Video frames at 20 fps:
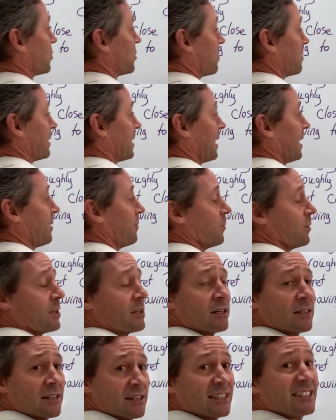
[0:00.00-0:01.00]
I'm dealing with
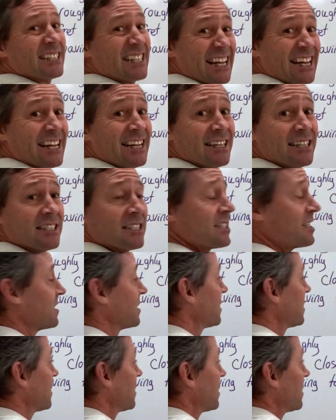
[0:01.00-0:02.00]
tens,
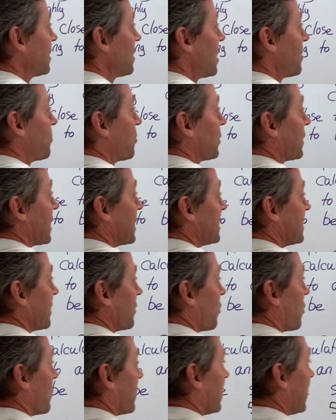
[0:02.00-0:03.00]
I put that
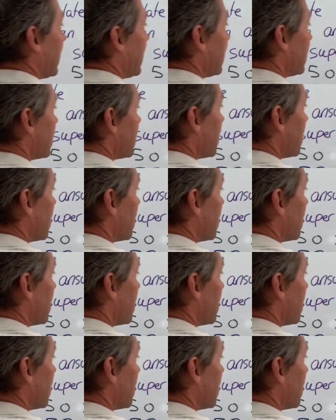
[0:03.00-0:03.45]
0 on the end.